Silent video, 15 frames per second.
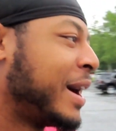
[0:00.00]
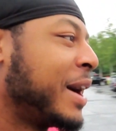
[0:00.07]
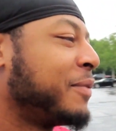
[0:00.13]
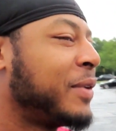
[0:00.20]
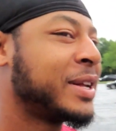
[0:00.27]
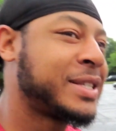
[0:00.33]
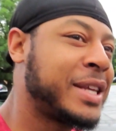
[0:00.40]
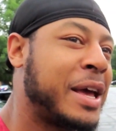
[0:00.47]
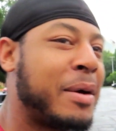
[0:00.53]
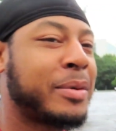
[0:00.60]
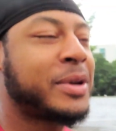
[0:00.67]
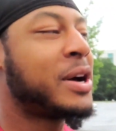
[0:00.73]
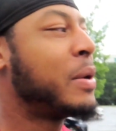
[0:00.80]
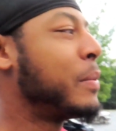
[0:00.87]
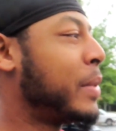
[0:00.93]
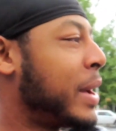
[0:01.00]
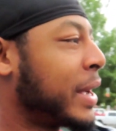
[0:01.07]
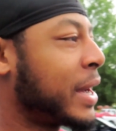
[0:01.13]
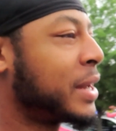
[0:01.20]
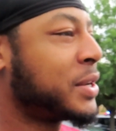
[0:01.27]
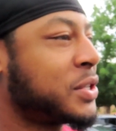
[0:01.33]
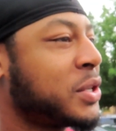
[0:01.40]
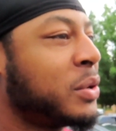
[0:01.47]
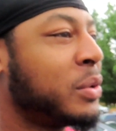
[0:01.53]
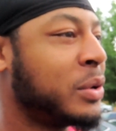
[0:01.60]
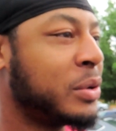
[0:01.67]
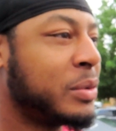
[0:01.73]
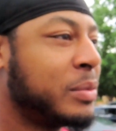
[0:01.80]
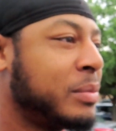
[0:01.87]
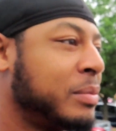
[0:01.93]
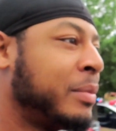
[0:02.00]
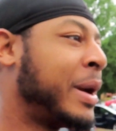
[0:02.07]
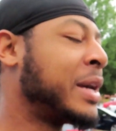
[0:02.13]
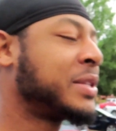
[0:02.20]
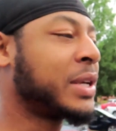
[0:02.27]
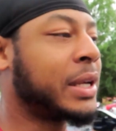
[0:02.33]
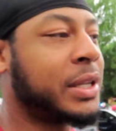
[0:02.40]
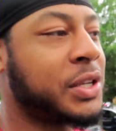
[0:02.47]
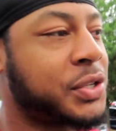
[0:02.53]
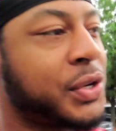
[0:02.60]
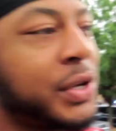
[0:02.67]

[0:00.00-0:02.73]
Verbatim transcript: If I say I'm coming, I gotta show up. And I said the